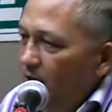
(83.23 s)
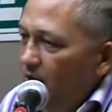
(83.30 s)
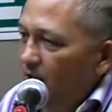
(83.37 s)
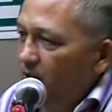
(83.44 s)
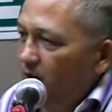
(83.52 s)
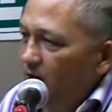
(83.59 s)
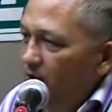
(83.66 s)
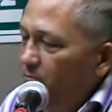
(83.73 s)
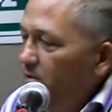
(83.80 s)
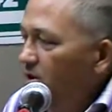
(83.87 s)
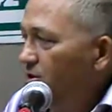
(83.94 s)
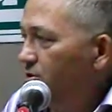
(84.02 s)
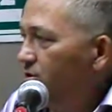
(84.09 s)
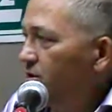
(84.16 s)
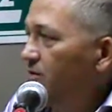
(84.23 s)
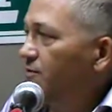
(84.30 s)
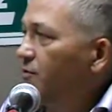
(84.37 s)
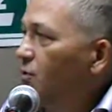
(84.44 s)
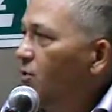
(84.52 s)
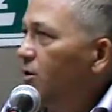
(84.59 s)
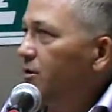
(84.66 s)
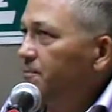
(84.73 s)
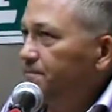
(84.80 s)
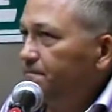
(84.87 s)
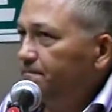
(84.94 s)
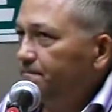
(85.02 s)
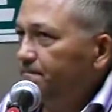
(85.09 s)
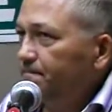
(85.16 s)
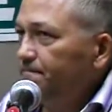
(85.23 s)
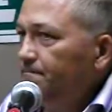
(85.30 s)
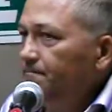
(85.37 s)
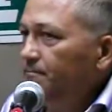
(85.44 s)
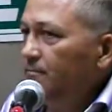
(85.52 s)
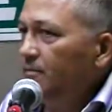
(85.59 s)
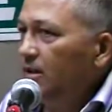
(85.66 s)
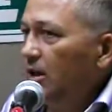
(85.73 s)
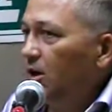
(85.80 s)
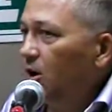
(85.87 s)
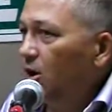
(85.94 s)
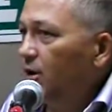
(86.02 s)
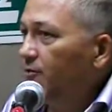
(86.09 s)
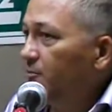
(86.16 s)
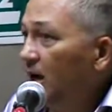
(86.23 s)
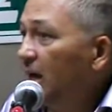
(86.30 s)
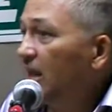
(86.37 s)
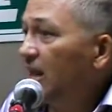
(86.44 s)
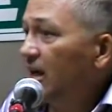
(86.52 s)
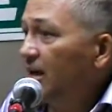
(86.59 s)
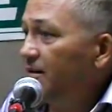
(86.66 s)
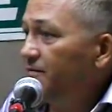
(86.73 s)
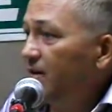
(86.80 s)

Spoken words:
and have been using for all of my life